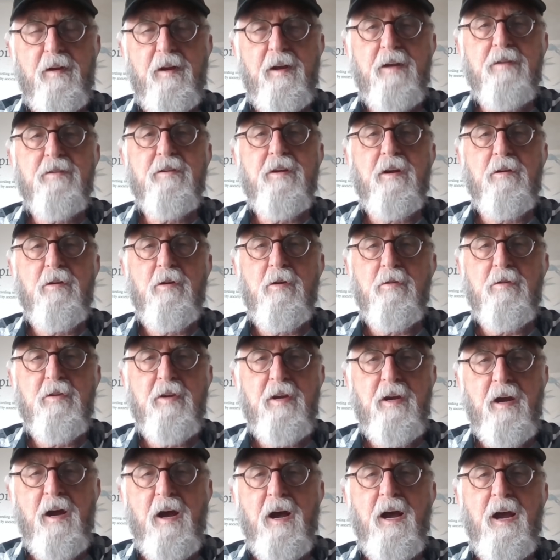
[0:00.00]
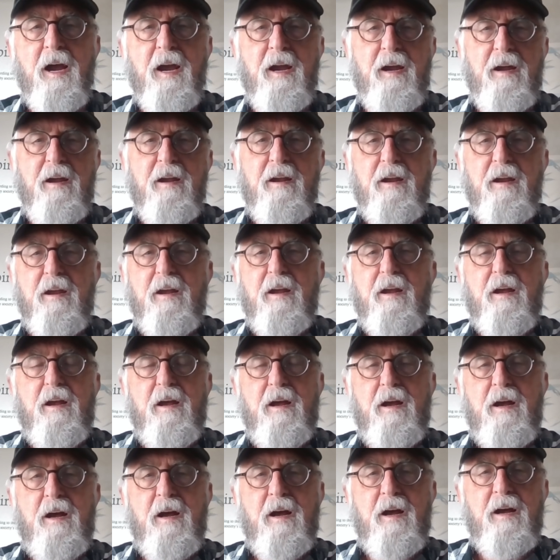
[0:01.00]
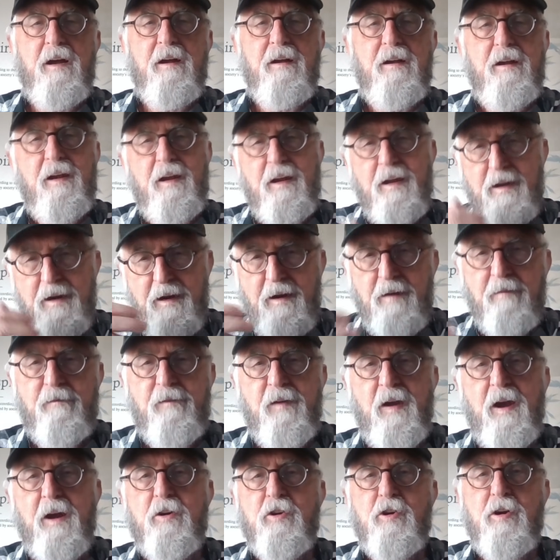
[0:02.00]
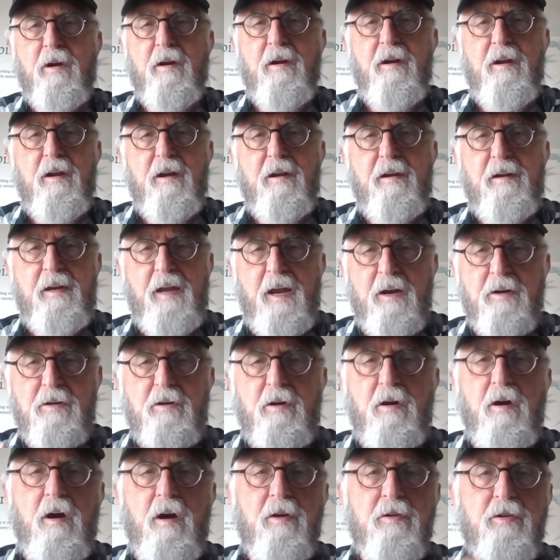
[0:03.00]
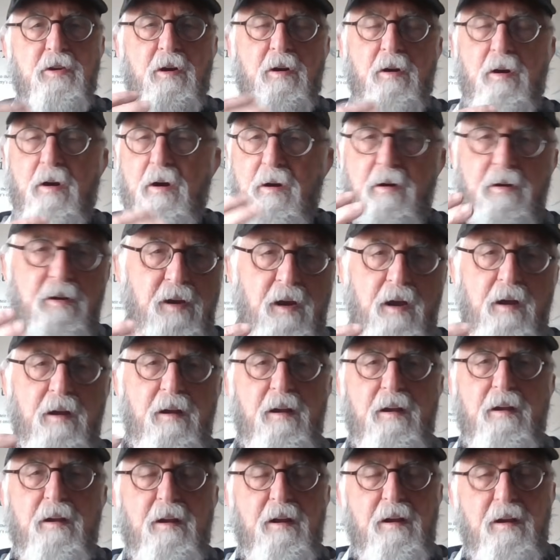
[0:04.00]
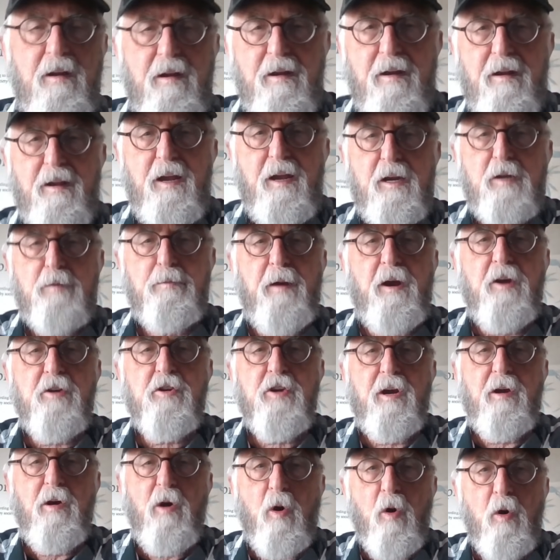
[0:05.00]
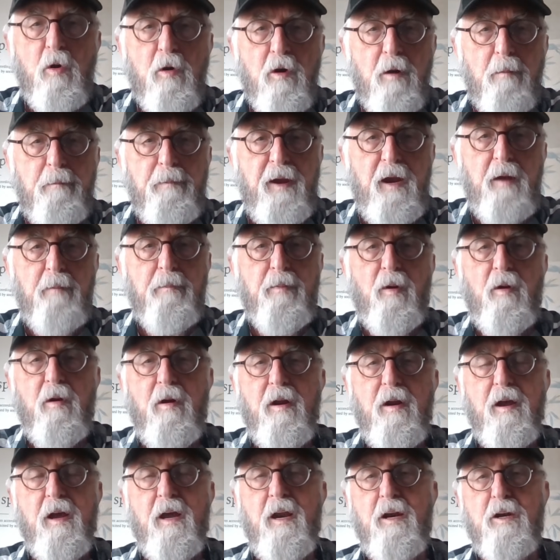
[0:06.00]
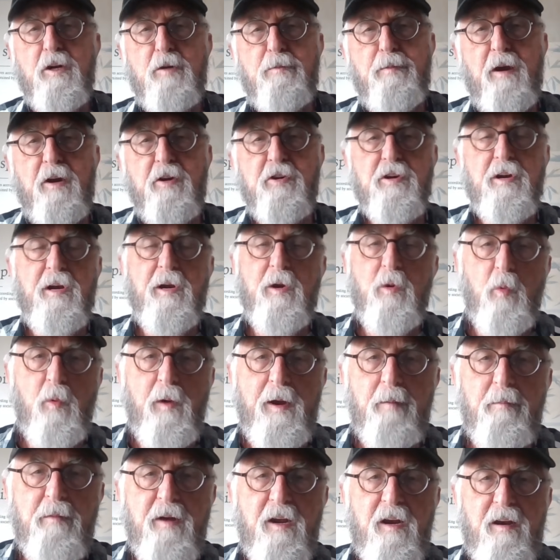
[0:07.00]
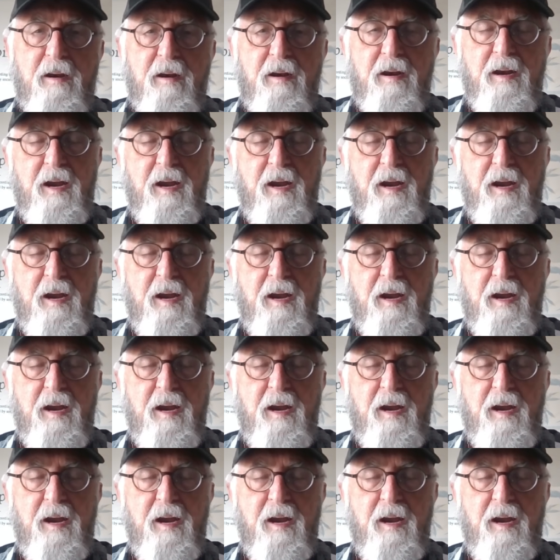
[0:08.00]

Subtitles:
It's a UTI infection that's causing her to, especially older people and especially women."